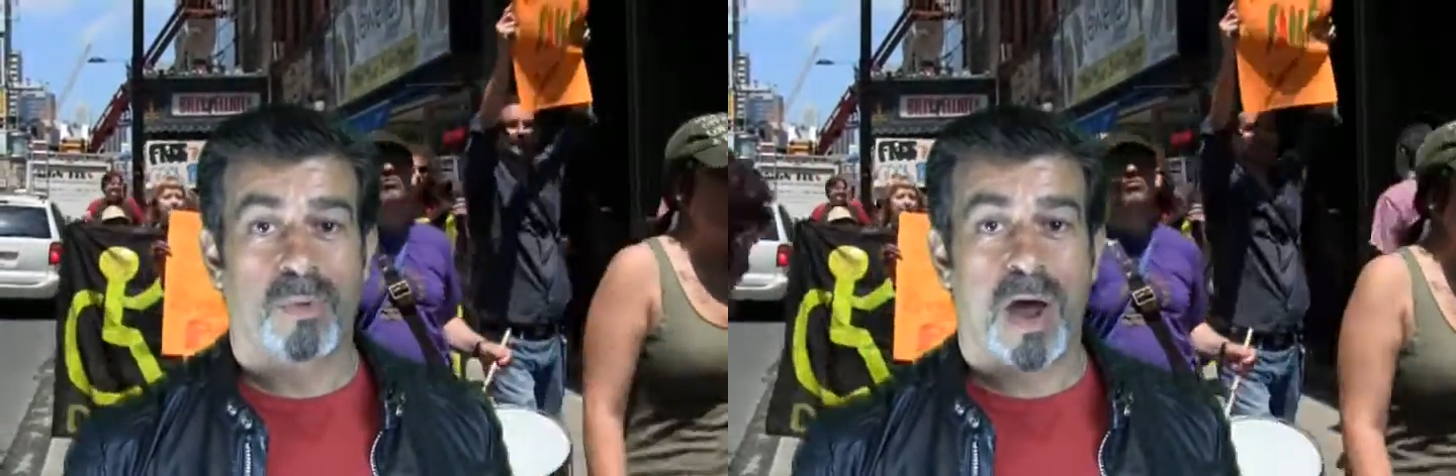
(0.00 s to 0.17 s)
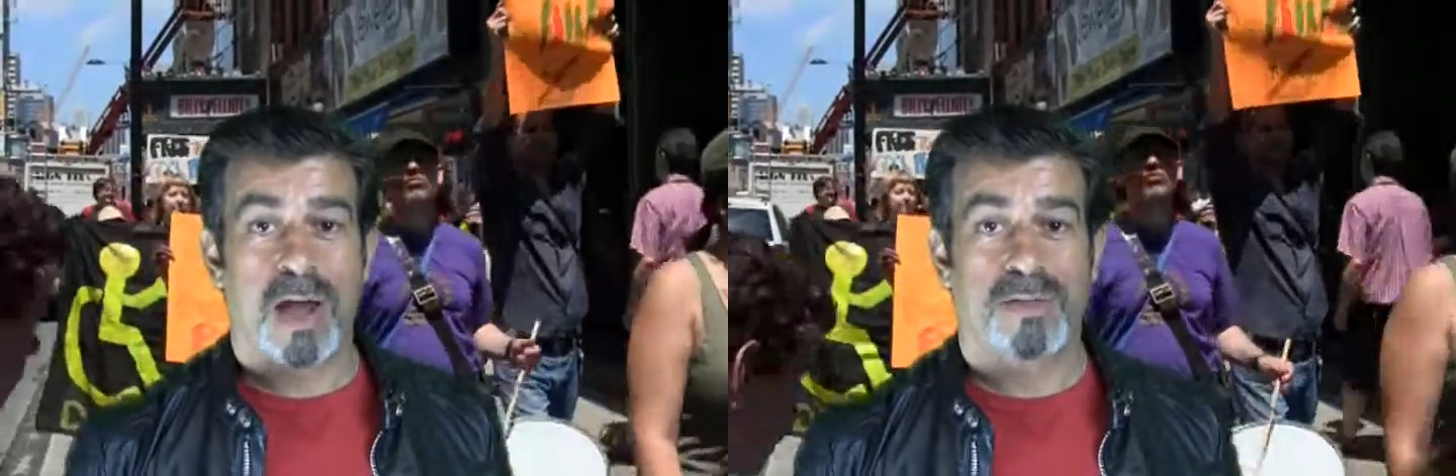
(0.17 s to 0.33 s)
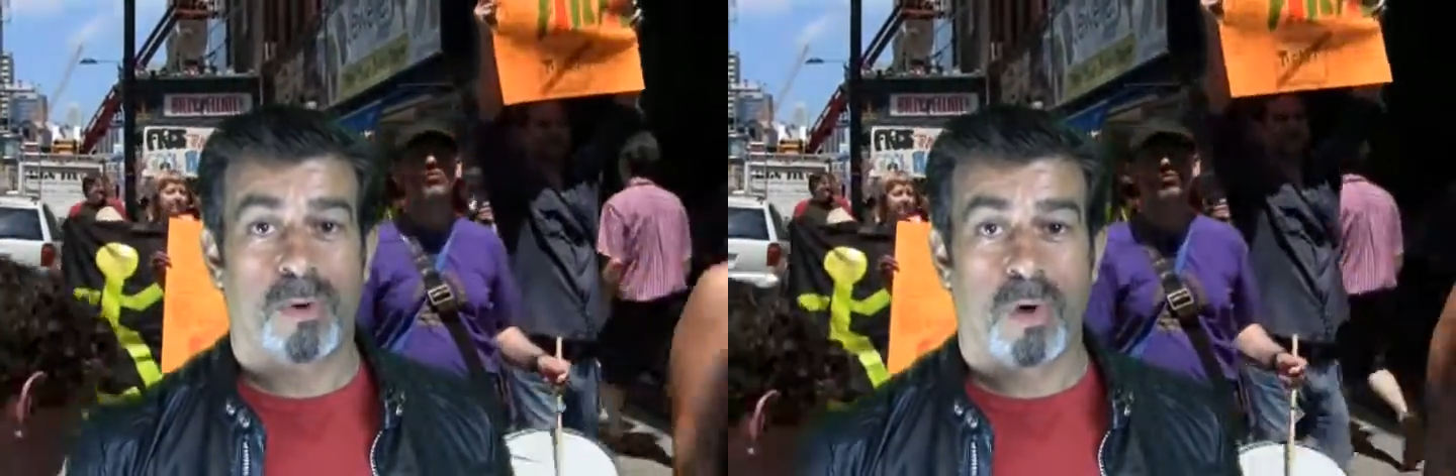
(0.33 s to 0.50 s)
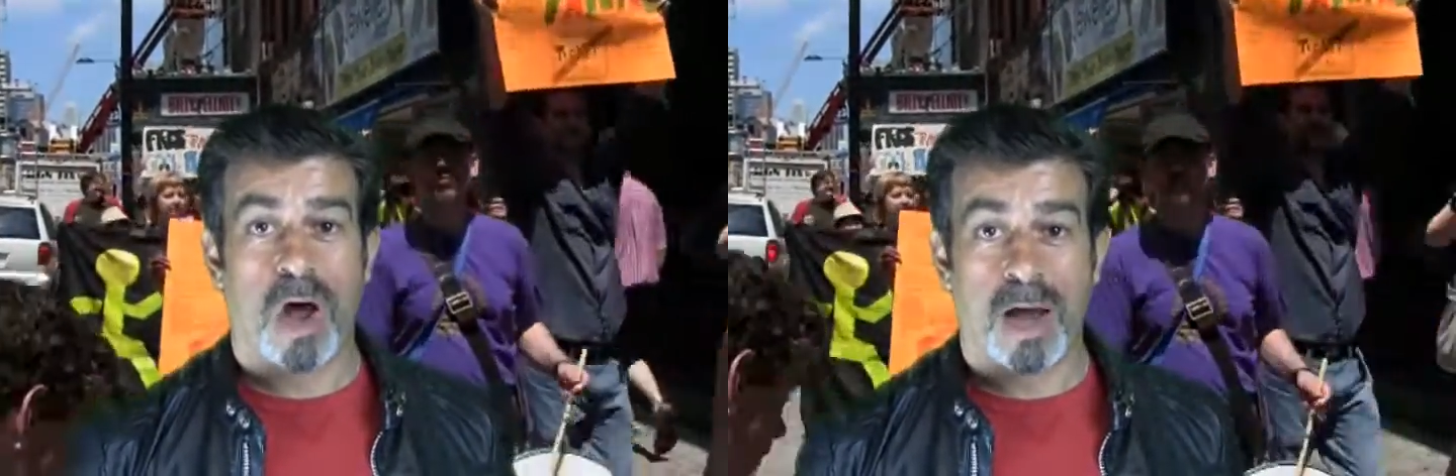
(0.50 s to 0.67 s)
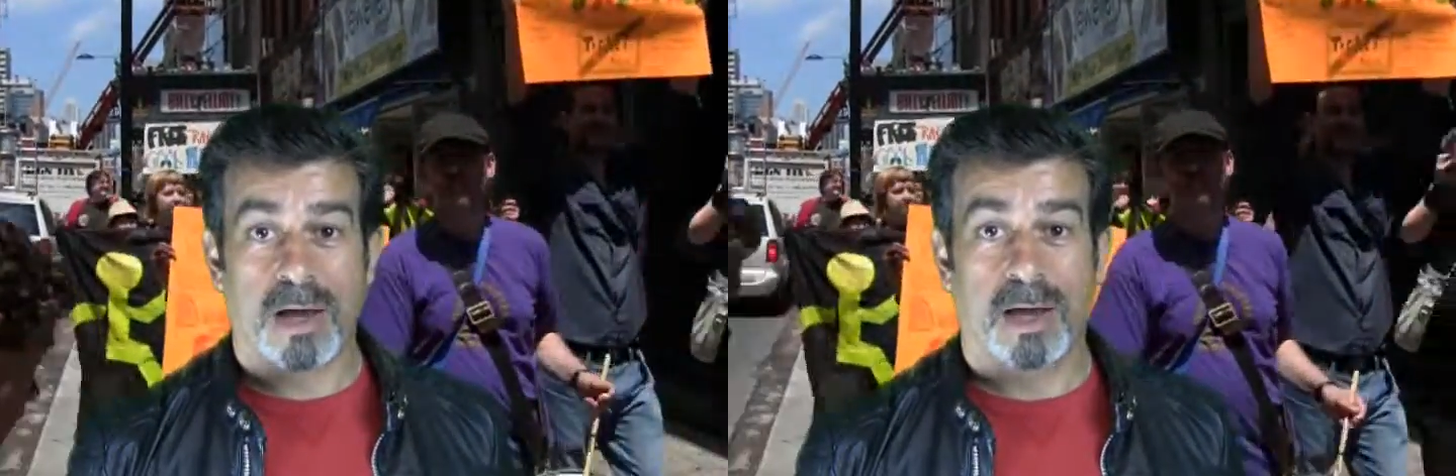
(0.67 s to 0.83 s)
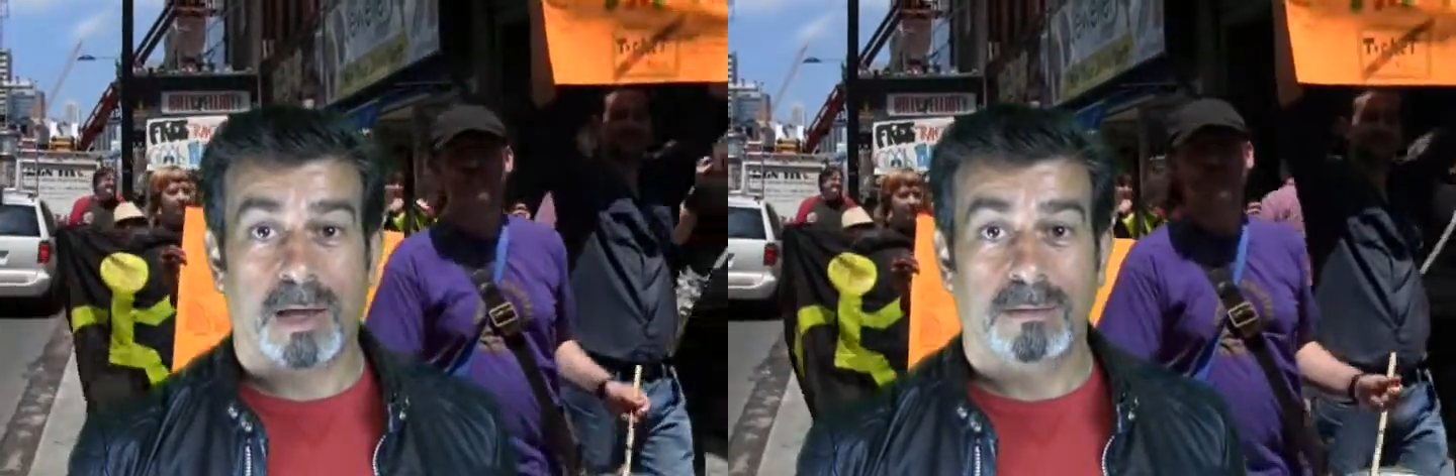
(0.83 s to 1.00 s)
to ride the
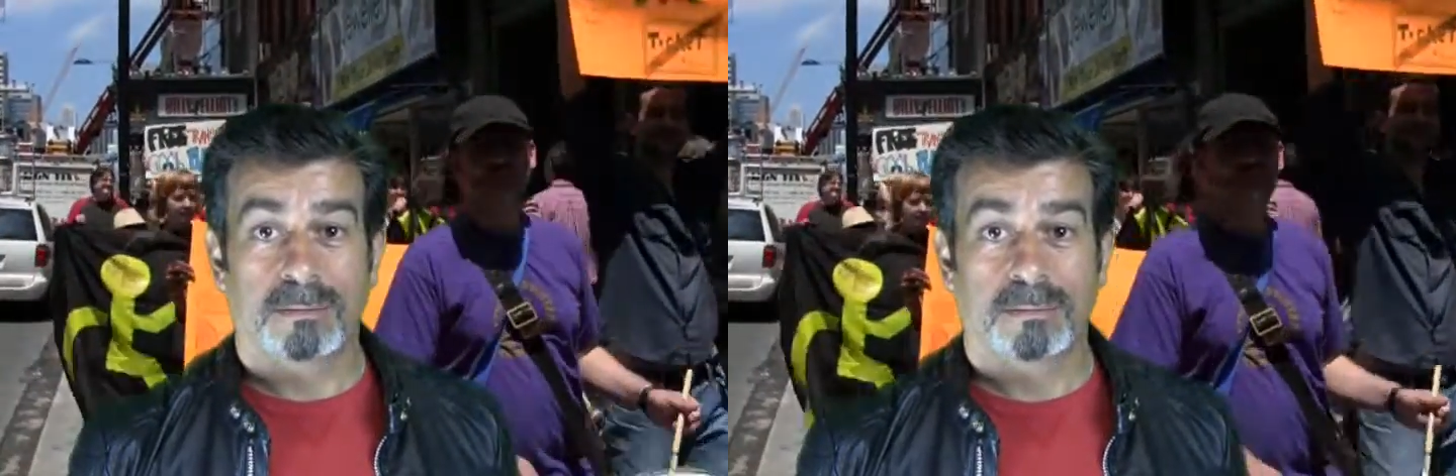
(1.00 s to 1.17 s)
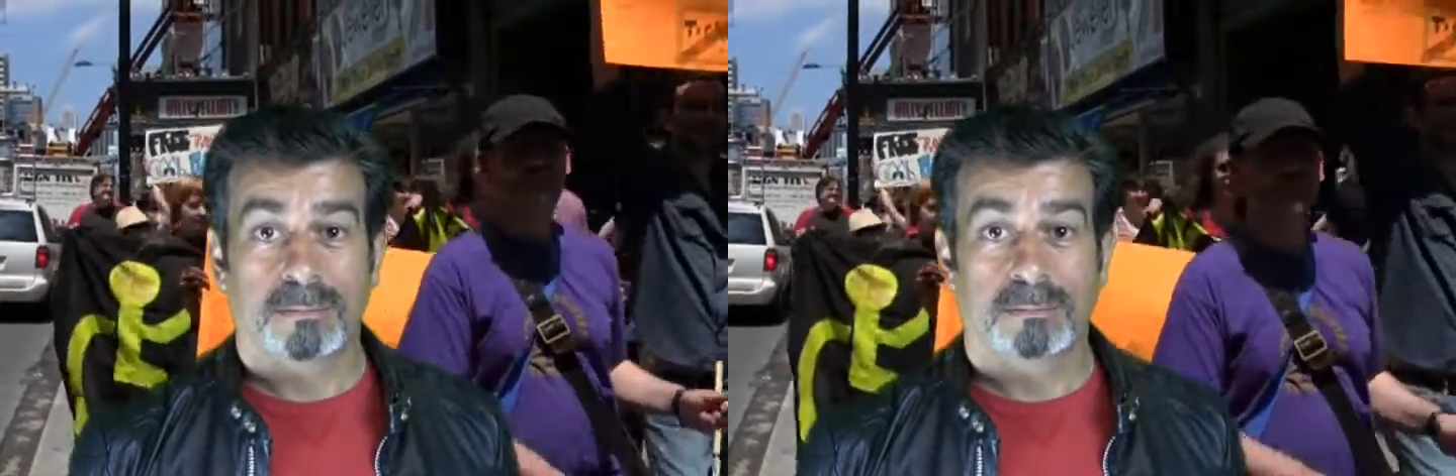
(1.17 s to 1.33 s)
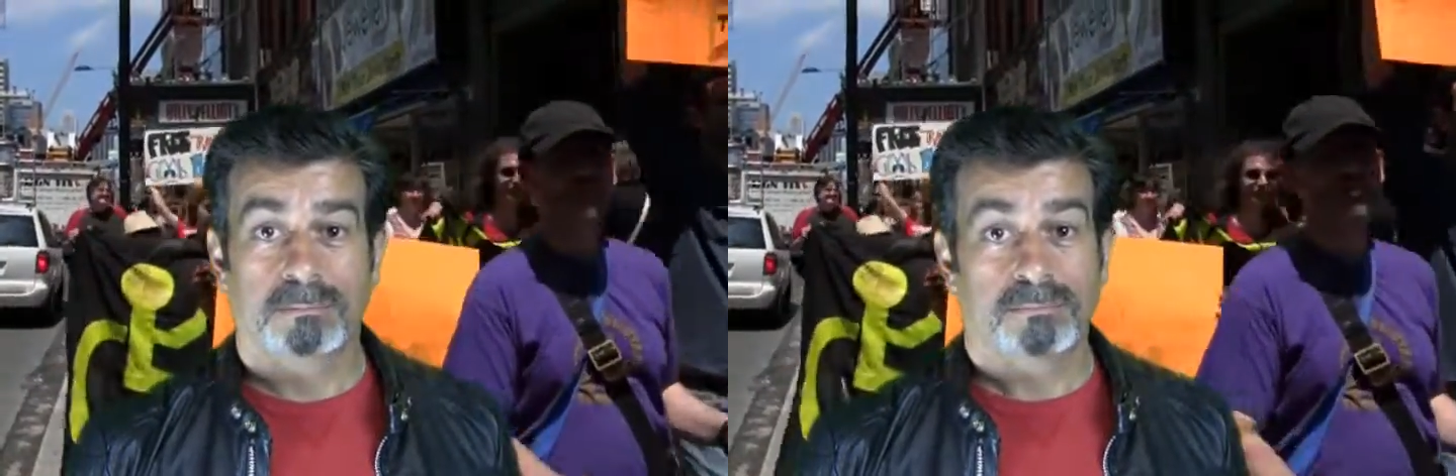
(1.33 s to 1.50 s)
rocket,